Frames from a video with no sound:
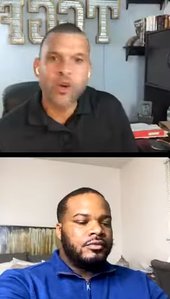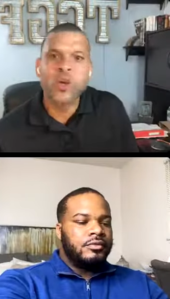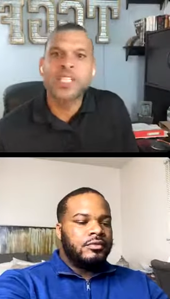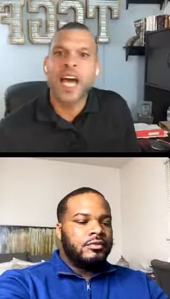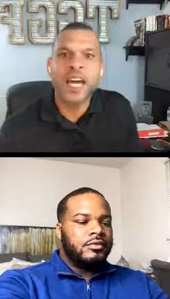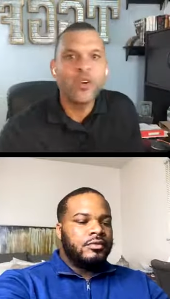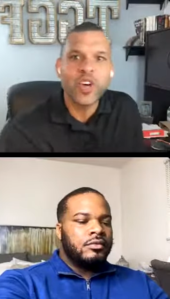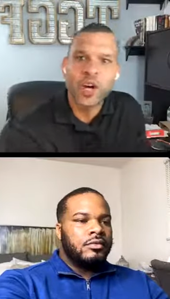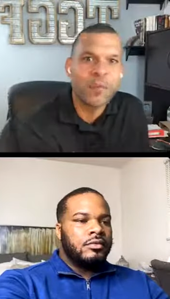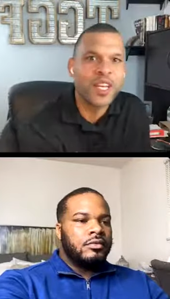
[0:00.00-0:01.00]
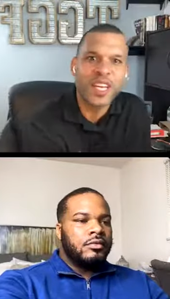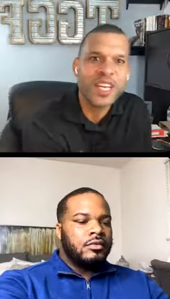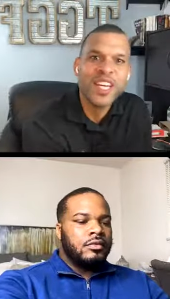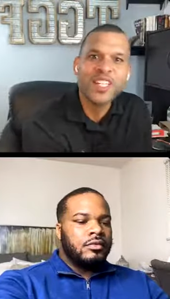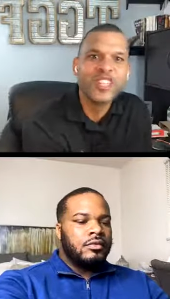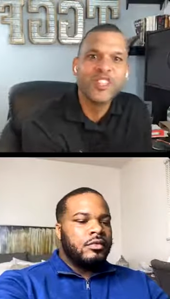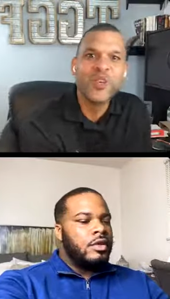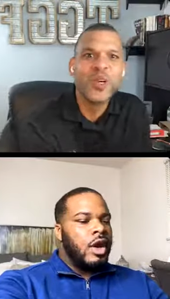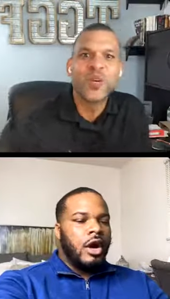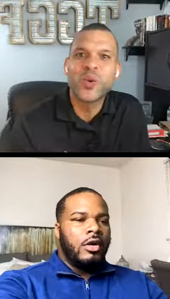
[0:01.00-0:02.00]
Speaker 1: to a title company to
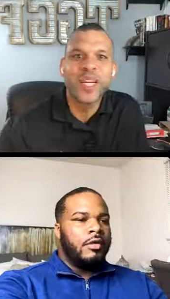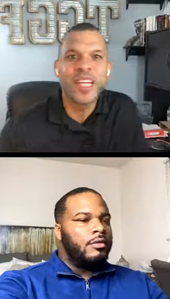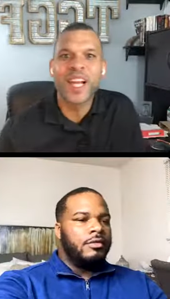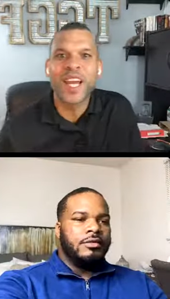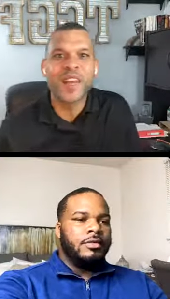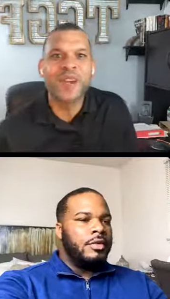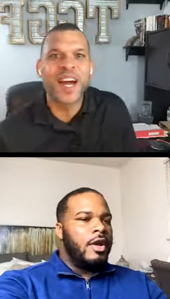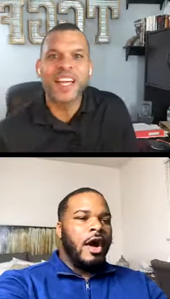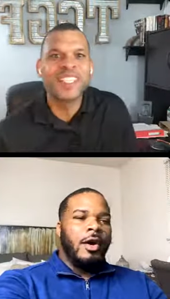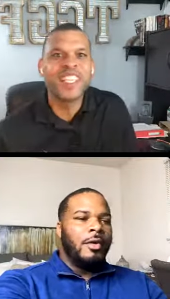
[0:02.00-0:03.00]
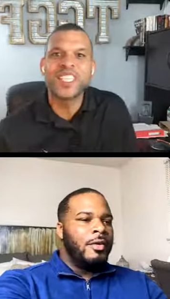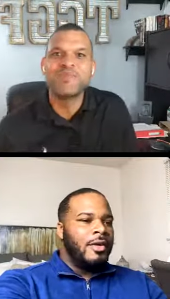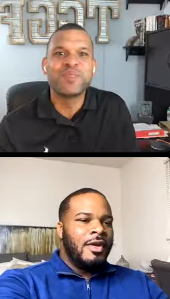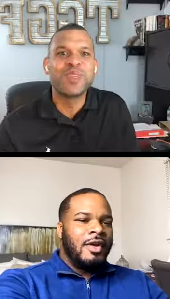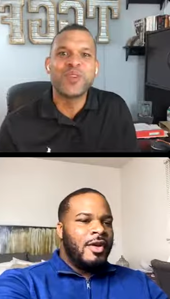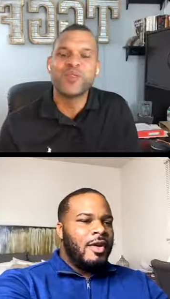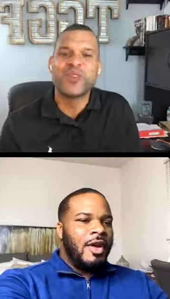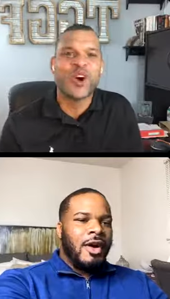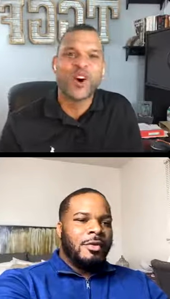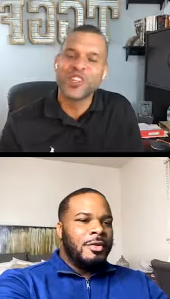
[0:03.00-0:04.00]
do a quit claim, guys. It's
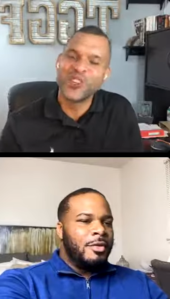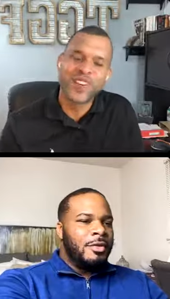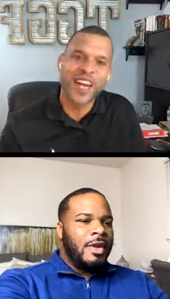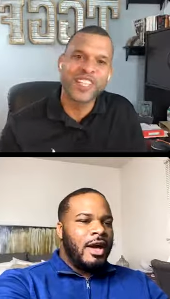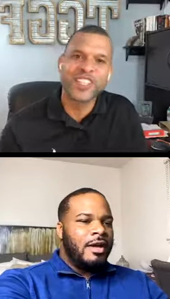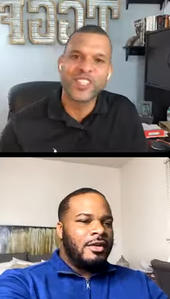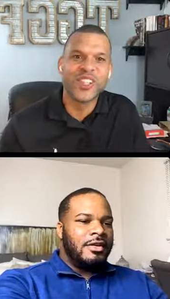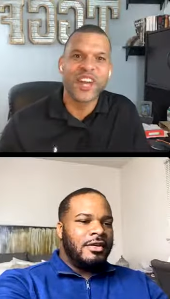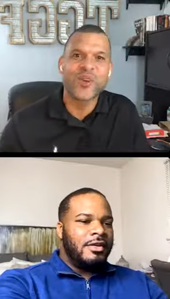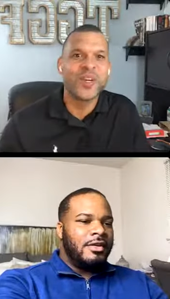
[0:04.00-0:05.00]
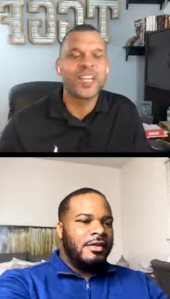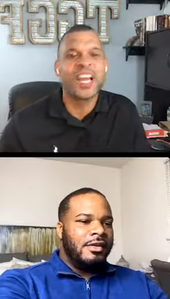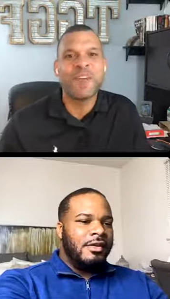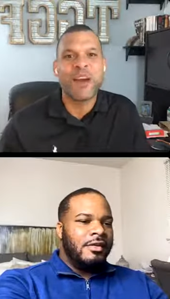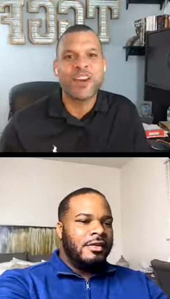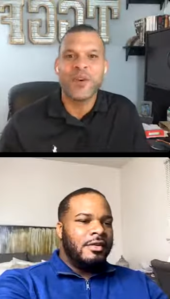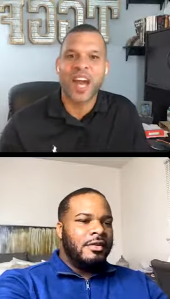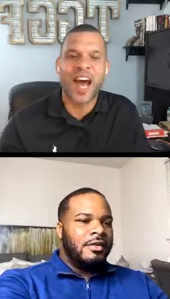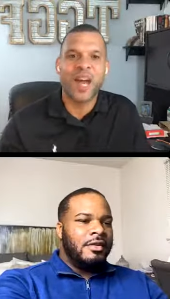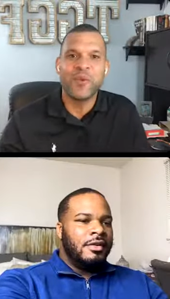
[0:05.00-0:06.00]
beautiful. All you've got to do that quit claim. I know
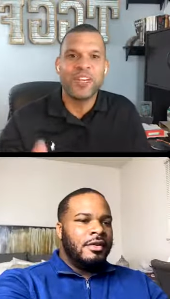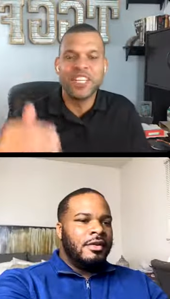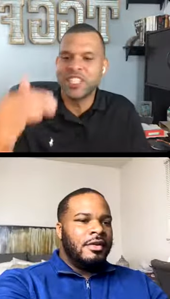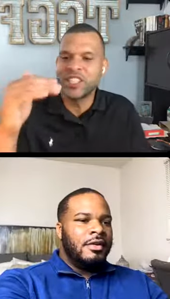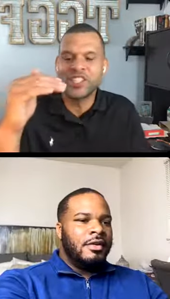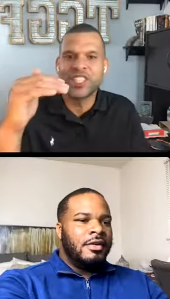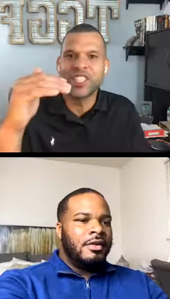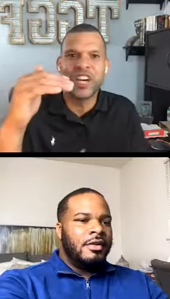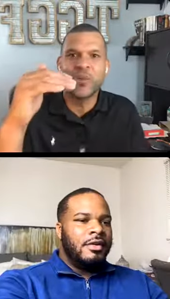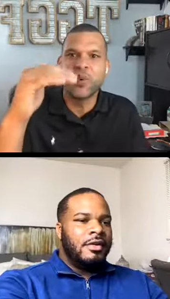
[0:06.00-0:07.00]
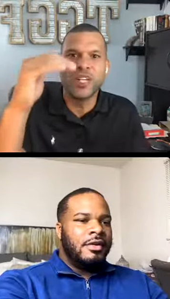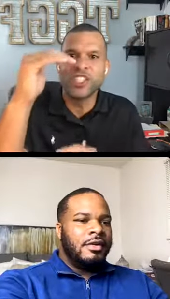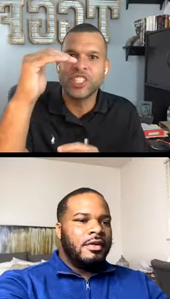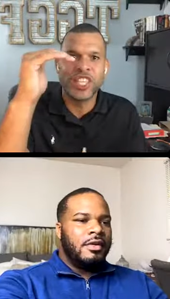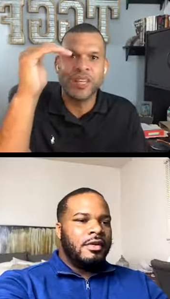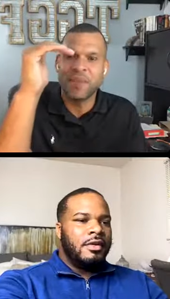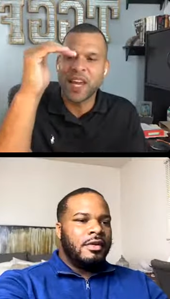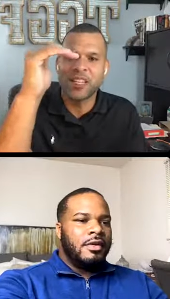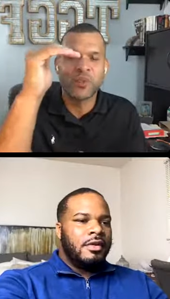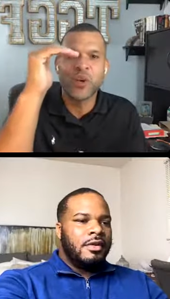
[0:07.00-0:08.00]
in Iowa, it's just uh, one sheet,
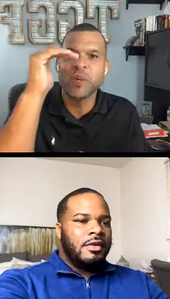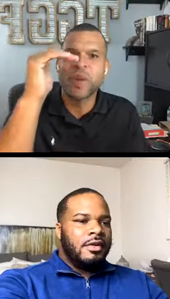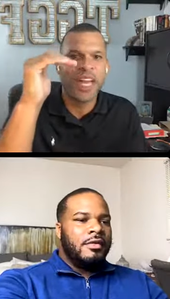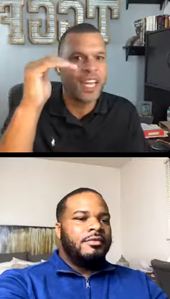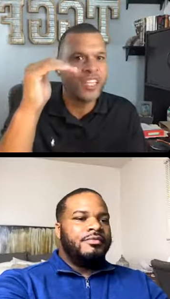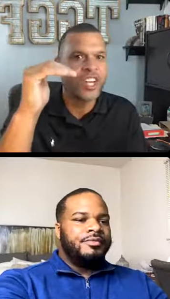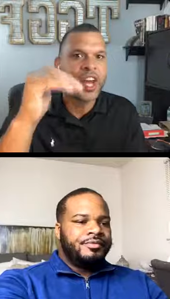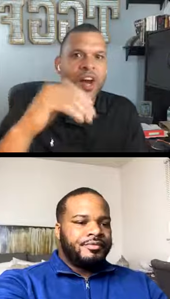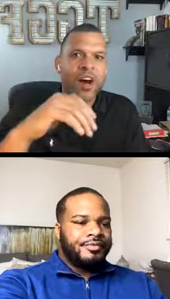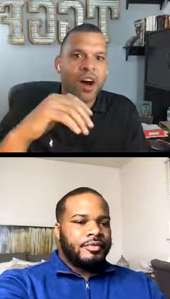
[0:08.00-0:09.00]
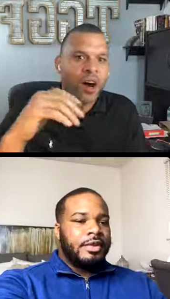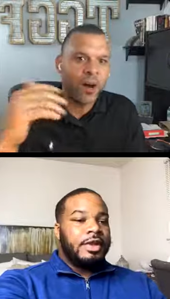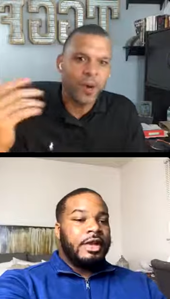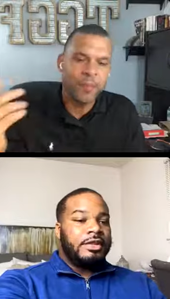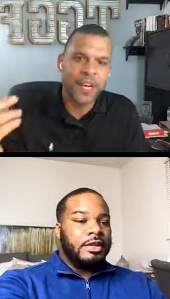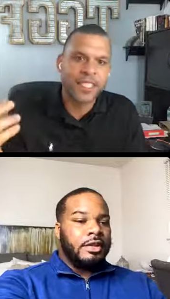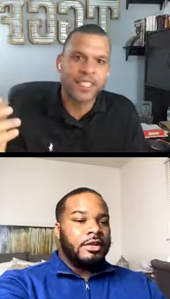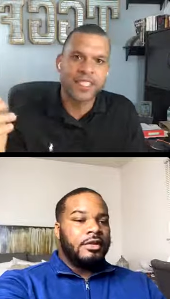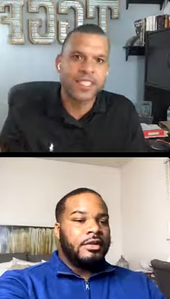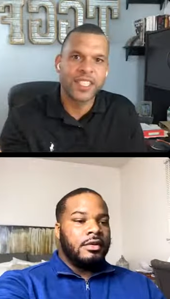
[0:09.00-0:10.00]
man. It's one page, um, and
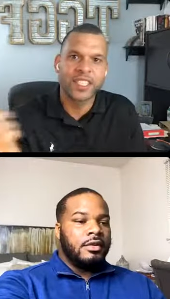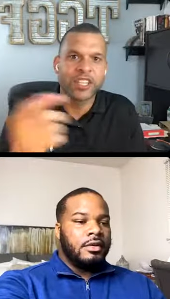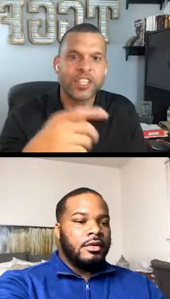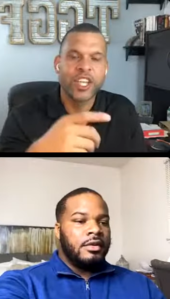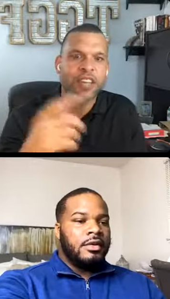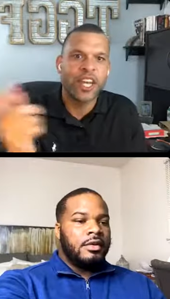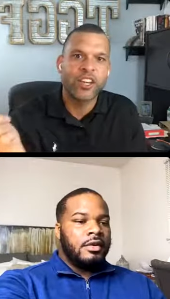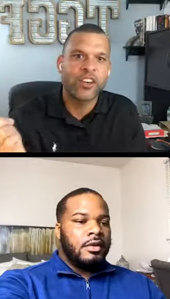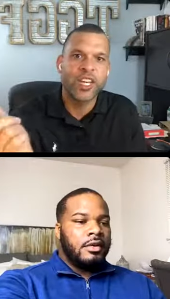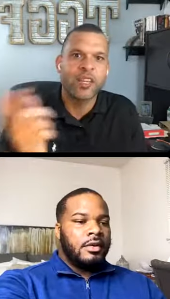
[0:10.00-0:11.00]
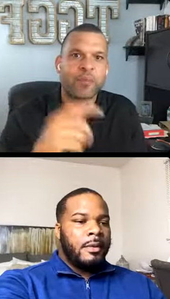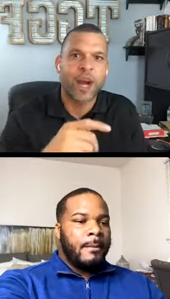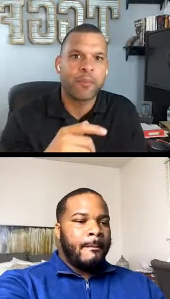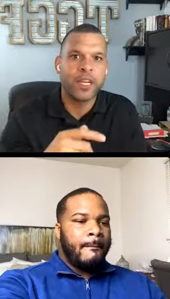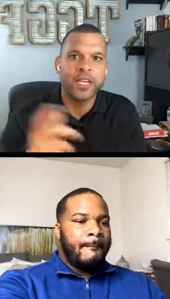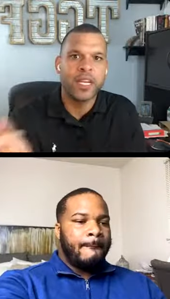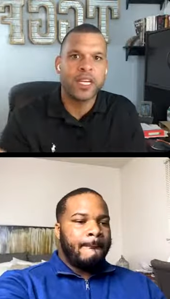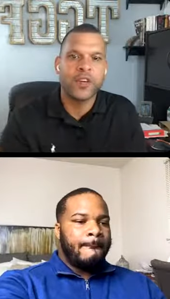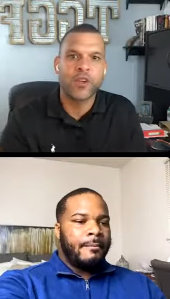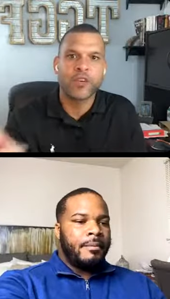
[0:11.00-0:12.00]
it just says that you're getting the property
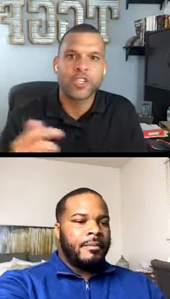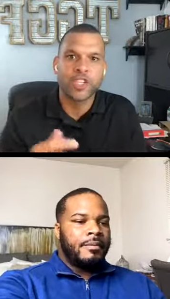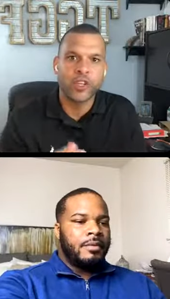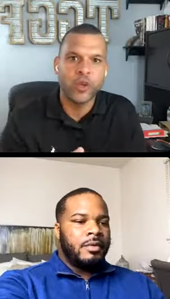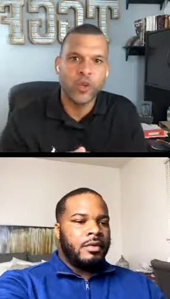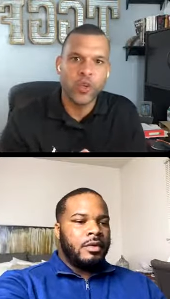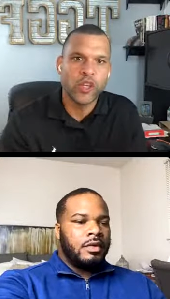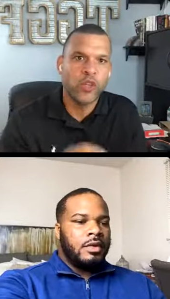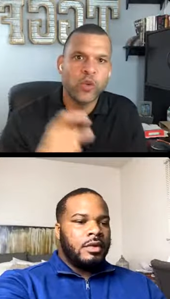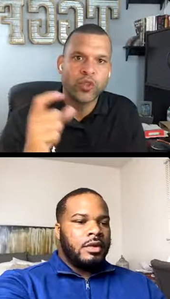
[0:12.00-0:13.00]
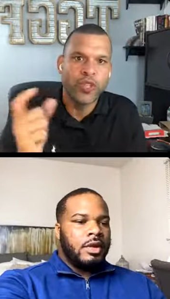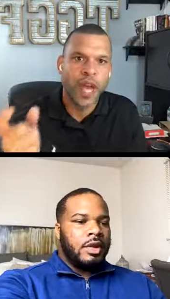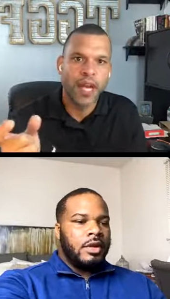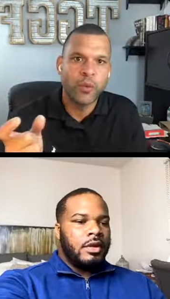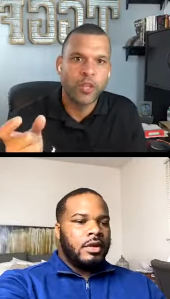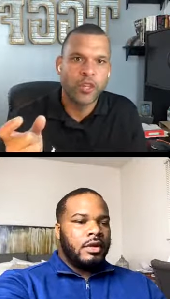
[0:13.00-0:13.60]
deeded over to you. You sign it with